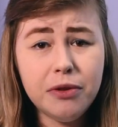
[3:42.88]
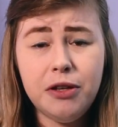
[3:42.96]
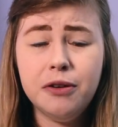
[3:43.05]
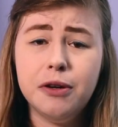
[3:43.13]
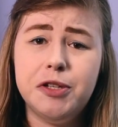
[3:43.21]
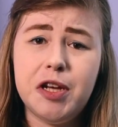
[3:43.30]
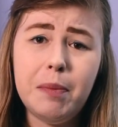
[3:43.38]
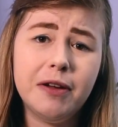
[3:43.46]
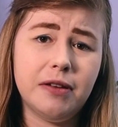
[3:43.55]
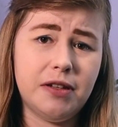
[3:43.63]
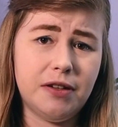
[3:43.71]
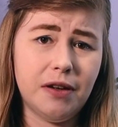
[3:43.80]
with
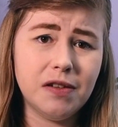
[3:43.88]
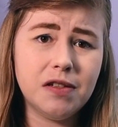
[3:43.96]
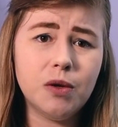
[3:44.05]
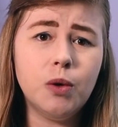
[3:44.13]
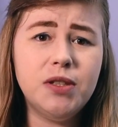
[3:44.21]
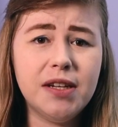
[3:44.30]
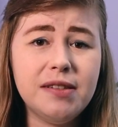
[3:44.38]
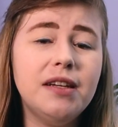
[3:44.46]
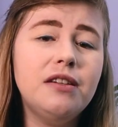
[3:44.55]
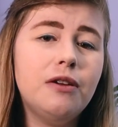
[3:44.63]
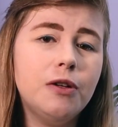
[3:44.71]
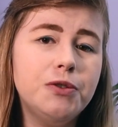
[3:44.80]
neurotypical adults, autistic
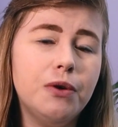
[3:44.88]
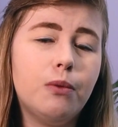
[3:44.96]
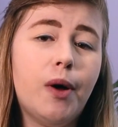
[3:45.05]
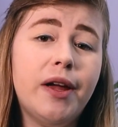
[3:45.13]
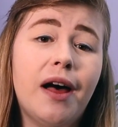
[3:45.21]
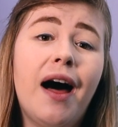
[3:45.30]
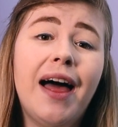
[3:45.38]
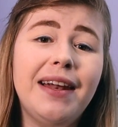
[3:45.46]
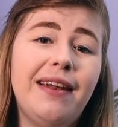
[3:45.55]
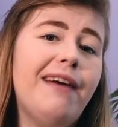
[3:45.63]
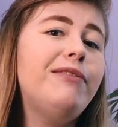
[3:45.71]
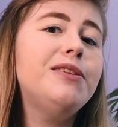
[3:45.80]
adults required higher
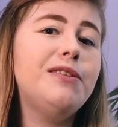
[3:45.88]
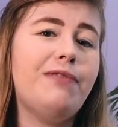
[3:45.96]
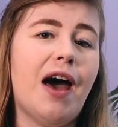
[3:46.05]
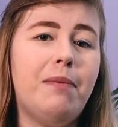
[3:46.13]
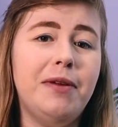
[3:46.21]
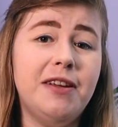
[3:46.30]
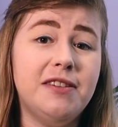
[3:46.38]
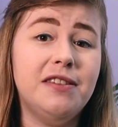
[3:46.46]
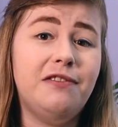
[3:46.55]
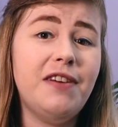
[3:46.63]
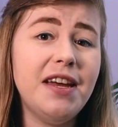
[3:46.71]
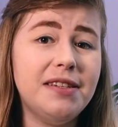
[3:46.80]
levels of happiness in
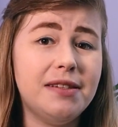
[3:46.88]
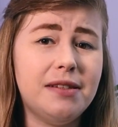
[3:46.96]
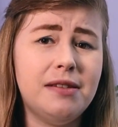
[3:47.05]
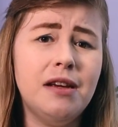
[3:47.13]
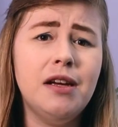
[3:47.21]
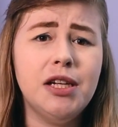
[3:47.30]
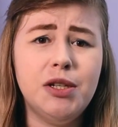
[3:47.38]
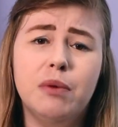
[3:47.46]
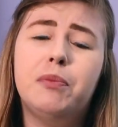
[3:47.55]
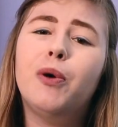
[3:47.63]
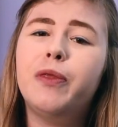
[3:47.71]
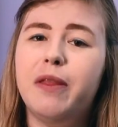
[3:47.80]
the faces to
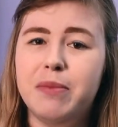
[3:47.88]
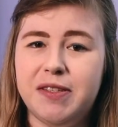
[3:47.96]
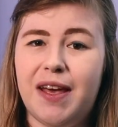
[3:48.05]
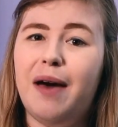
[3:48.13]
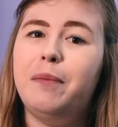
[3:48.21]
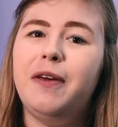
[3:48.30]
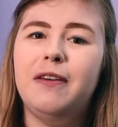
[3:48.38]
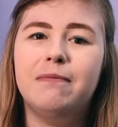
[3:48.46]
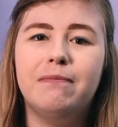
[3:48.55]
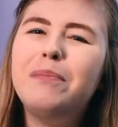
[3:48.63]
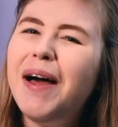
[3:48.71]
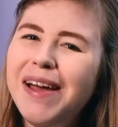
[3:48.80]
report them as happy.
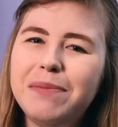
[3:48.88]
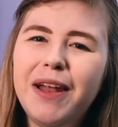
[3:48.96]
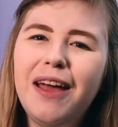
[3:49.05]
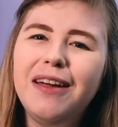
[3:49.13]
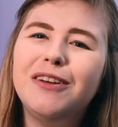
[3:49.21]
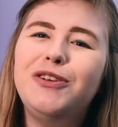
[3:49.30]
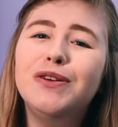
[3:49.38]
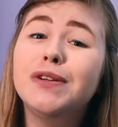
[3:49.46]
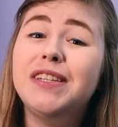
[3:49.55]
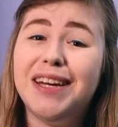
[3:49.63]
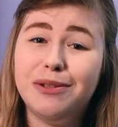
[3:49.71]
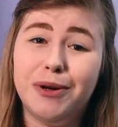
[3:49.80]
By applying a neural
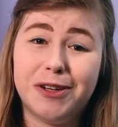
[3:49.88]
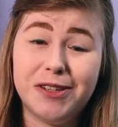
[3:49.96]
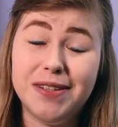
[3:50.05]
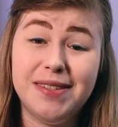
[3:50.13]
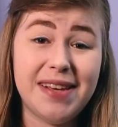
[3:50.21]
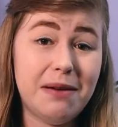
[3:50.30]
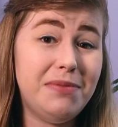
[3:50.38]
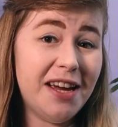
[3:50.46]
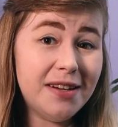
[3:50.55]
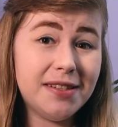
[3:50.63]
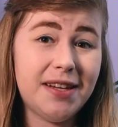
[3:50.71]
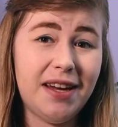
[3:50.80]
network to the same
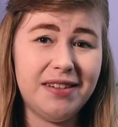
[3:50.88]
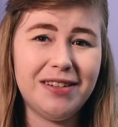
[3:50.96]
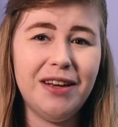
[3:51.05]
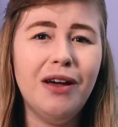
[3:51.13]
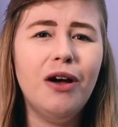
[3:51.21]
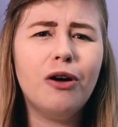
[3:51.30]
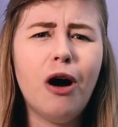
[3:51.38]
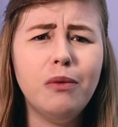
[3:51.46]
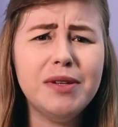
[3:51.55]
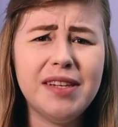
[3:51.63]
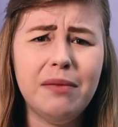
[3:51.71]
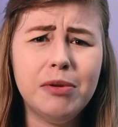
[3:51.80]
dataset, Carr
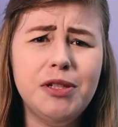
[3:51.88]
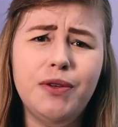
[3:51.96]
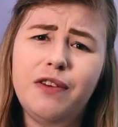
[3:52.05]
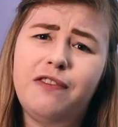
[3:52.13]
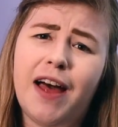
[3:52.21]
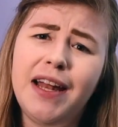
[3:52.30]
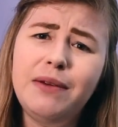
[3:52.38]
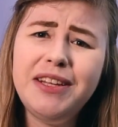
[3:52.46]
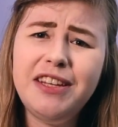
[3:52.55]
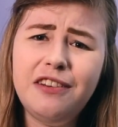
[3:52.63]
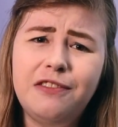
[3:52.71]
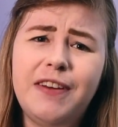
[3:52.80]
was able to evaluate
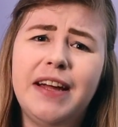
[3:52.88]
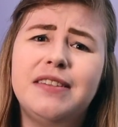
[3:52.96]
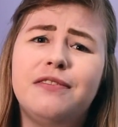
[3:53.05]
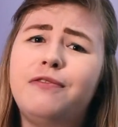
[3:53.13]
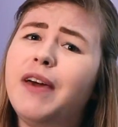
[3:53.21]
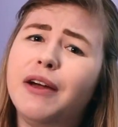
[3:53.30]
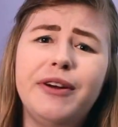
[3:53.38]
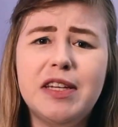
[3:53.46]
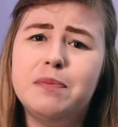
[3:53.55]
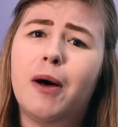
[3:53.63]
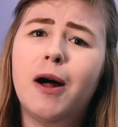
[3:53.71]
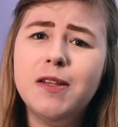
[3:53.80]
the effects of various
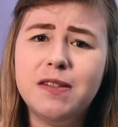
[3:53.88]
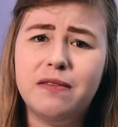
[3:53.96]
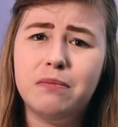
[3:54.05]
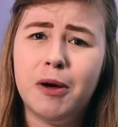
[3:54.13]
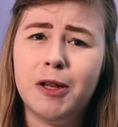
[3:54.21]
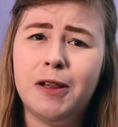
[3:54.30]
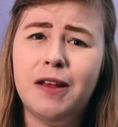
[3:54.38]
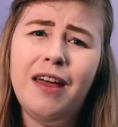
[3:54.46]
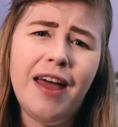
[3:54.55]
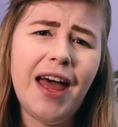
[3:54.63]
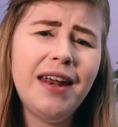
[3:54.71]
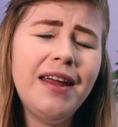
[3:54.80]
parts of the model
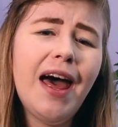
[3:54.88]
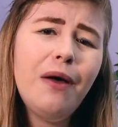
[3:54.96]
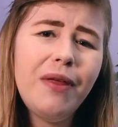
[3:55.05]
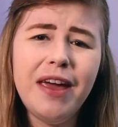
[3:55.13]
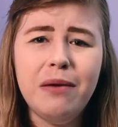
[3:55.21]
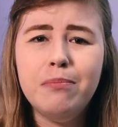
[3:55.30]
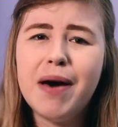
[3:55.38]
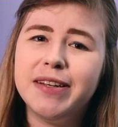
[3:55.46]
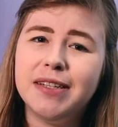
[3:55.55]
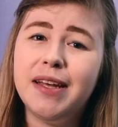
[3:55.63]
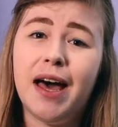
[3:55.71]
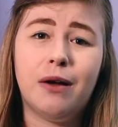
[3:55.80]
and how they
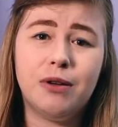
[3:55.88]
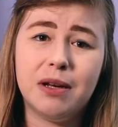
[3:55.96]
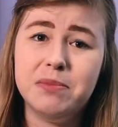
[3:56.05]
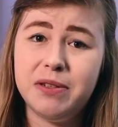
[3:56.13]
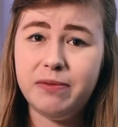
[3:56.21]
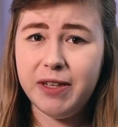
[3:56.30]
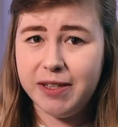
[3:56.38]
impacted the outcomes of the